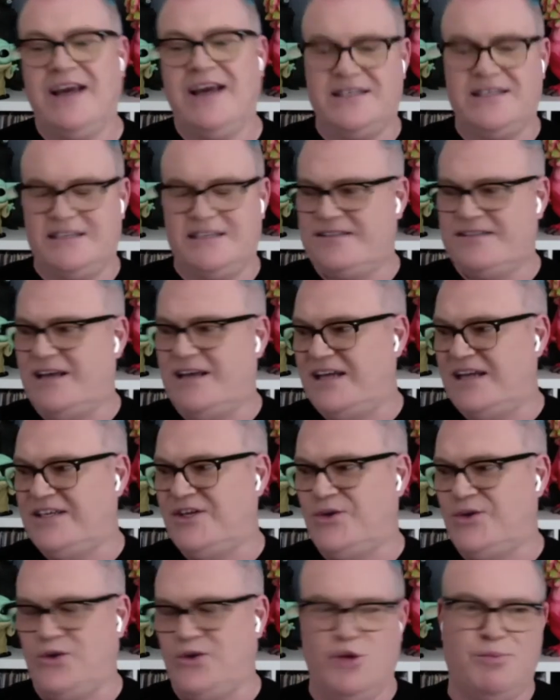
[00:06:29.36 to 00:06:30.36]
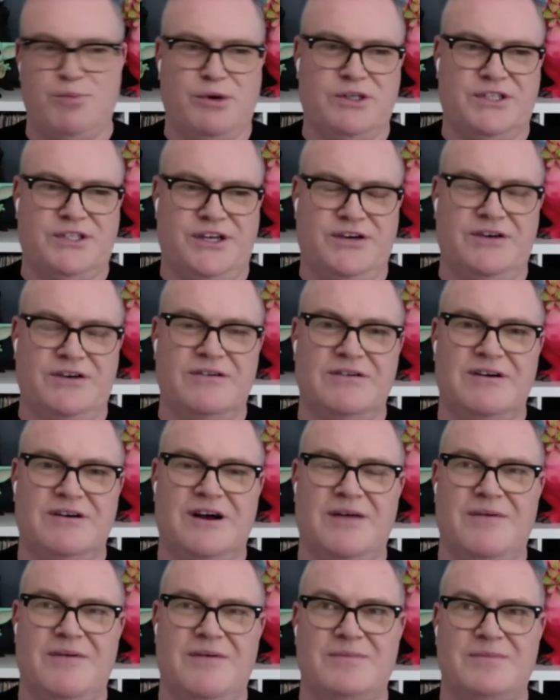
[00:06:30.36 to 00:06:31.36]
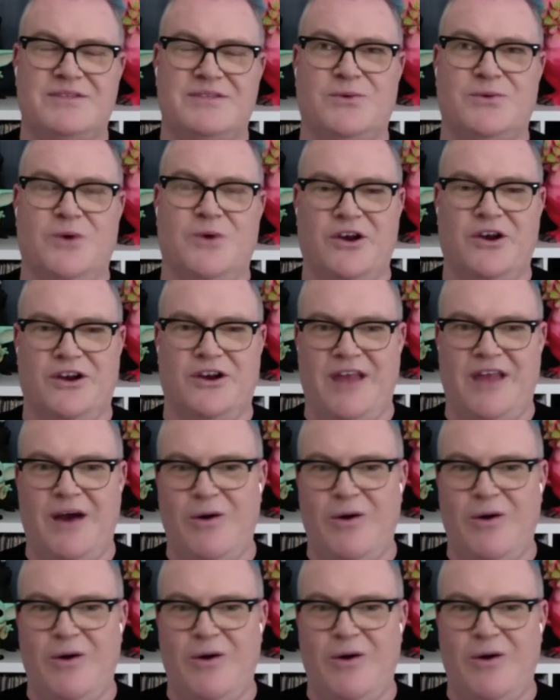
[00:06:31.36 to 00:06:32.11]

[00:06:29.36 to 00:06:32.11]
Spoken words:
sell. I didn't do a new book deal. I'm still working on that one.